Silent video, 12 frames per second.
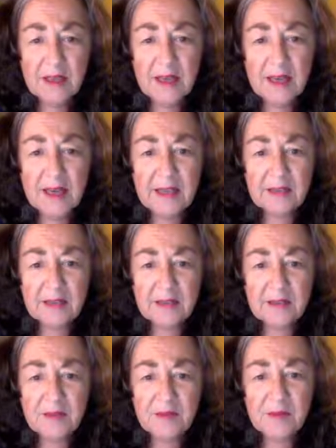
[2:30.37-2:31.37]
and
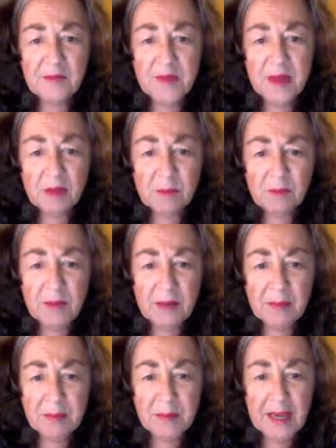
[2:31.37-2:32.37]
felt
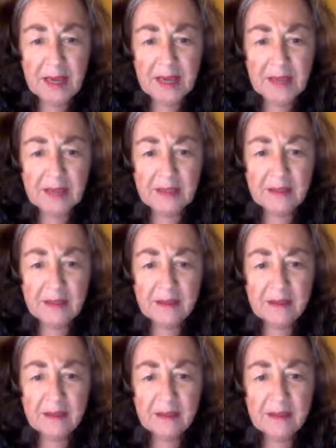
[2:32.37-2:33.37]
my pain
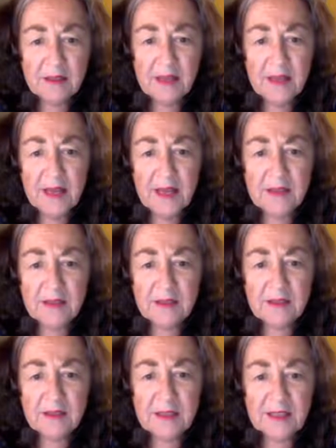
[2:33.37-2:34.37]
and
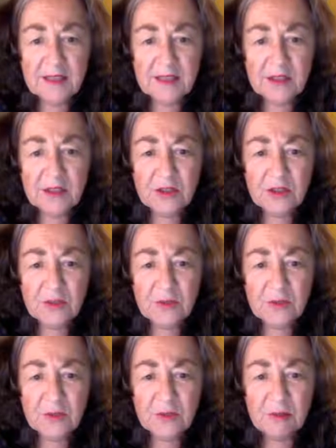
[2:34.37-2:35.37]
listened
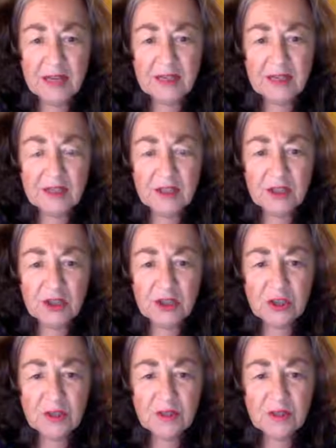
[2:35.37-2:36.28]
for the message,